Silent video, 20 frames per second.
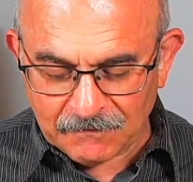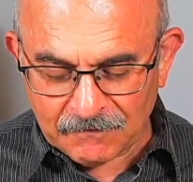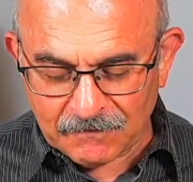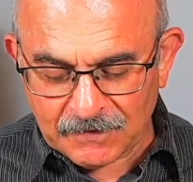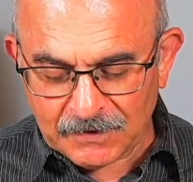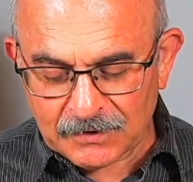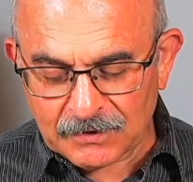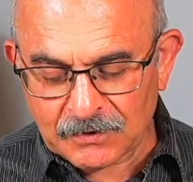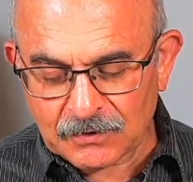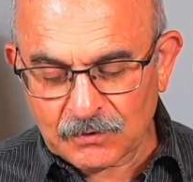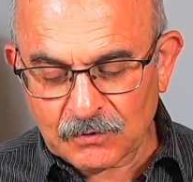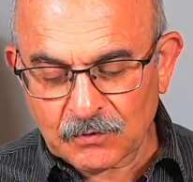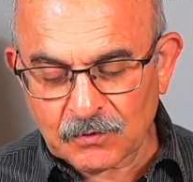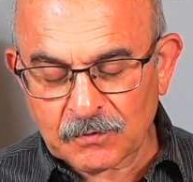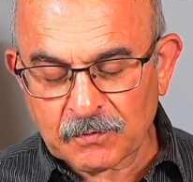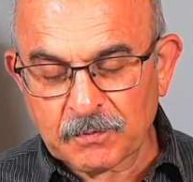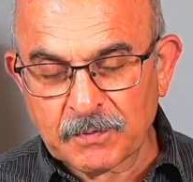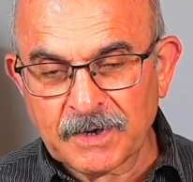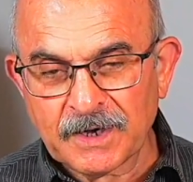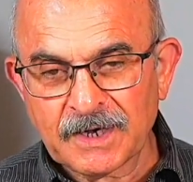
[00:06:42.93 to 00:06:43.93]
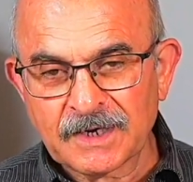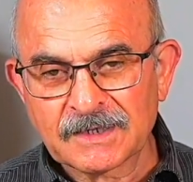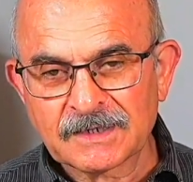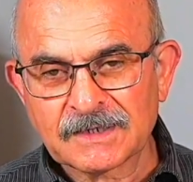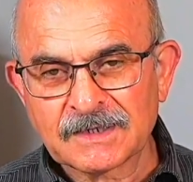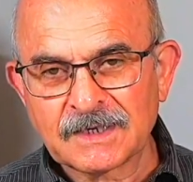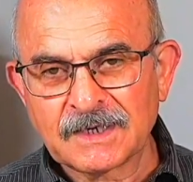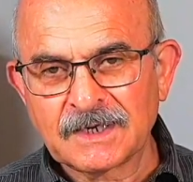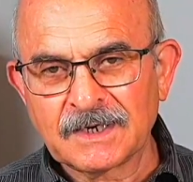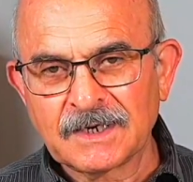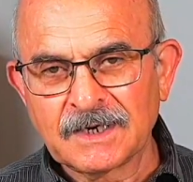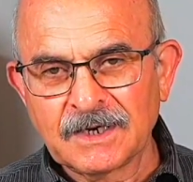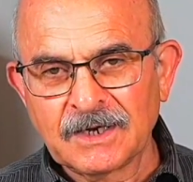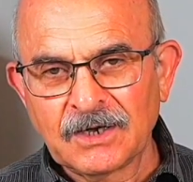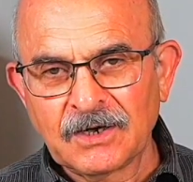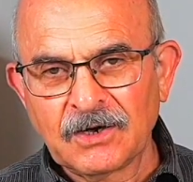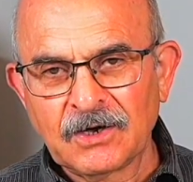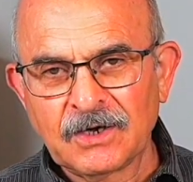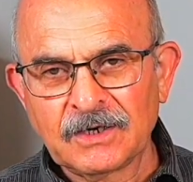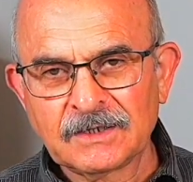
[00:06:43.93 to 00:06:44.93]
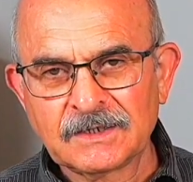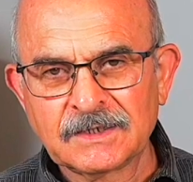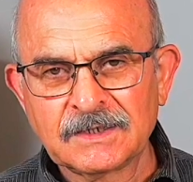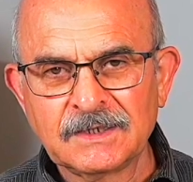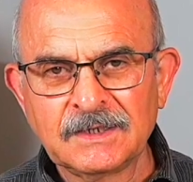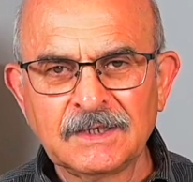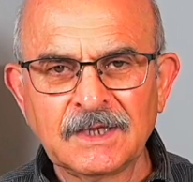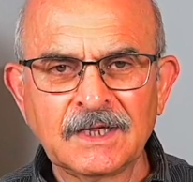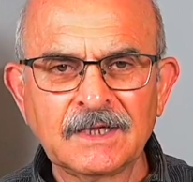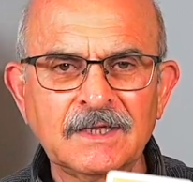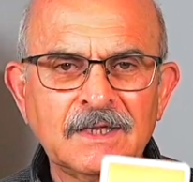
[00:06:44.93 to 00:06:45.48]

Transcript: with your person. I see that